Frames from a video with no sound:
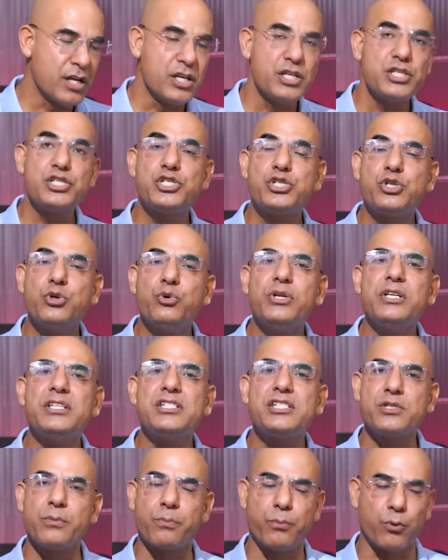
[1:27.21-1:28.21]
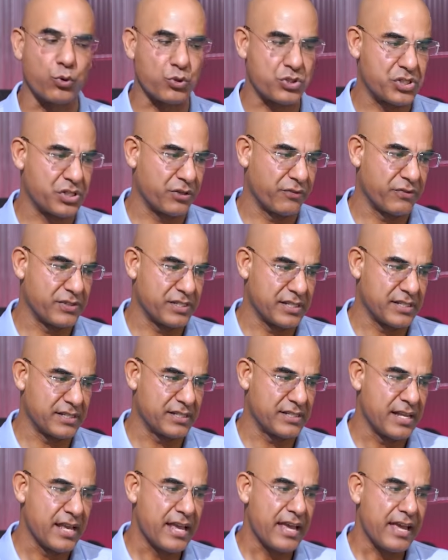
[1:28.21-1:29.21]
Student support
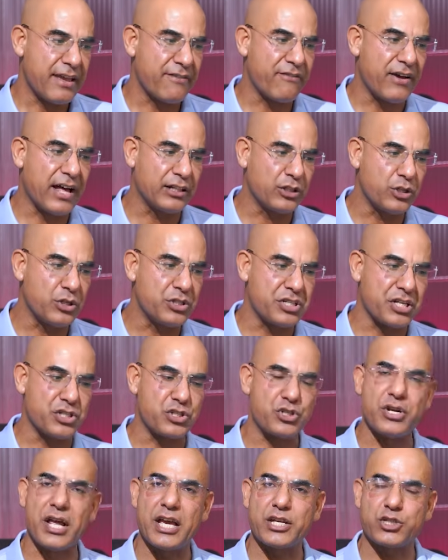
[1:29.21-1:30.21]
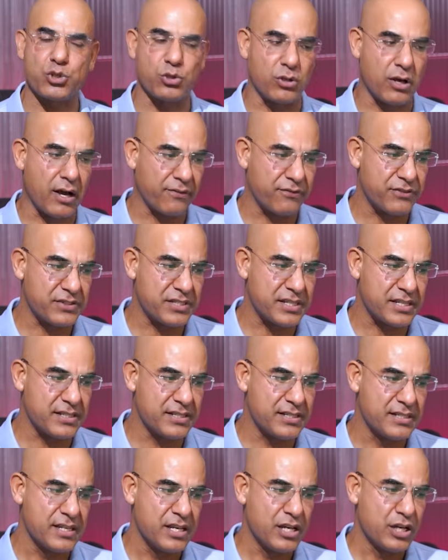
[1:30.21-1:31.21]
services. Evaluate international
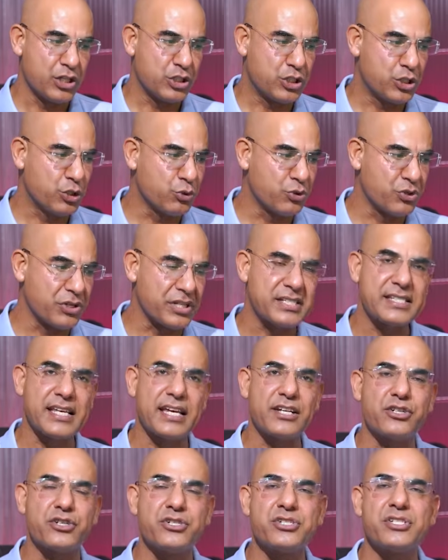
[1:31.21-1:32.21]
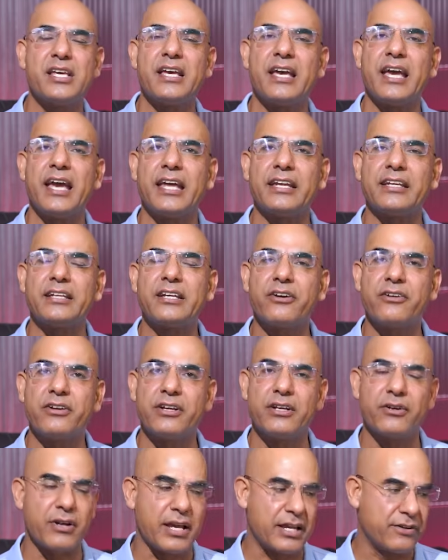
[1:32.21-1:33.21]
offices, tutoring centers, and
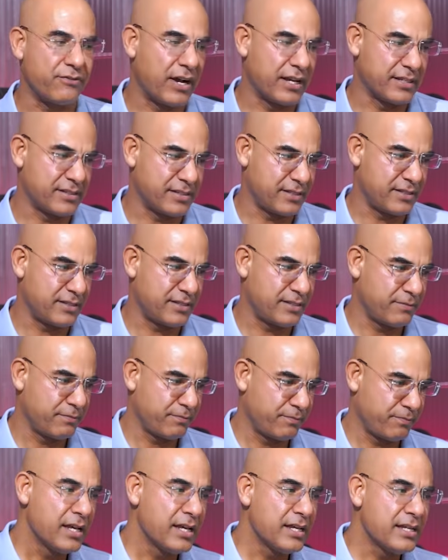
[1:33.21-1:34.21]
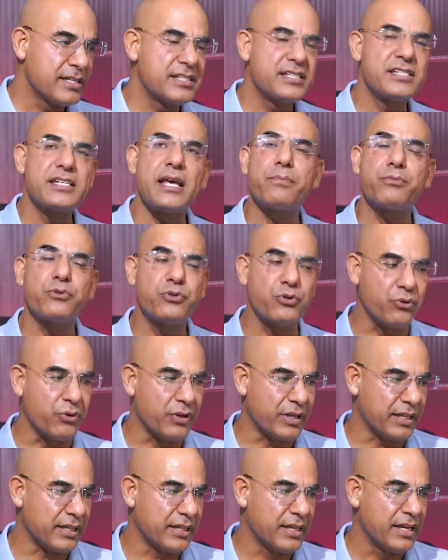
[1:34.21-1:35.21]
career advisors. Step
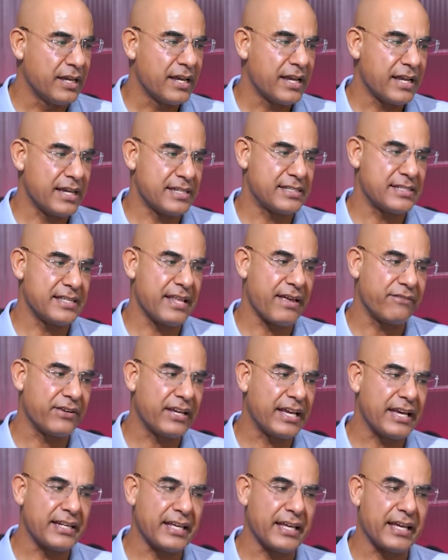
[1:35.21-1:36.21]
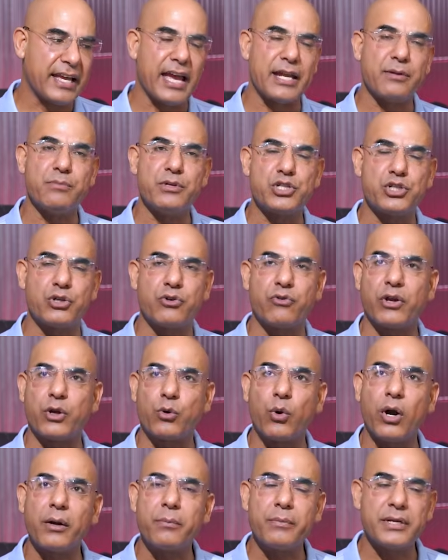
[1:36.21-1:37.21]
3 is navigating admission
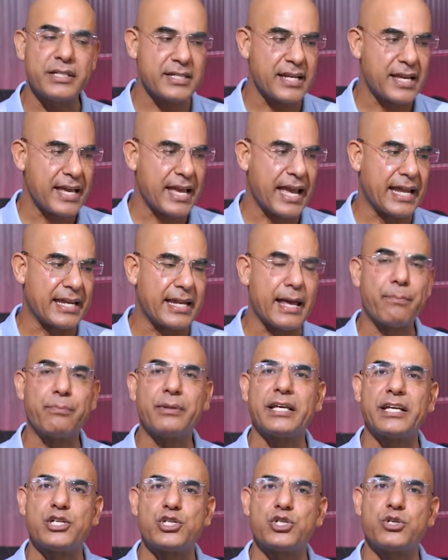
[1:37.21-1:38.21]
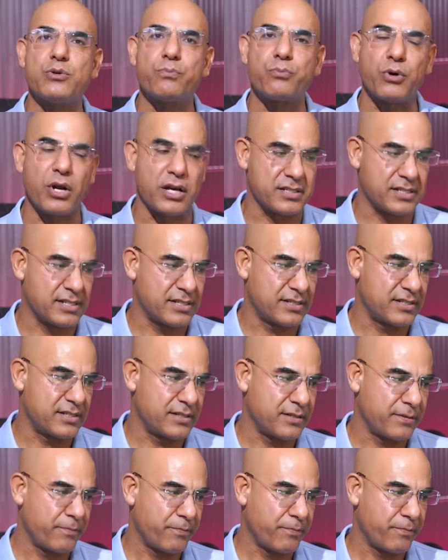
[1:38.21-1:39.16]
requirement and application process.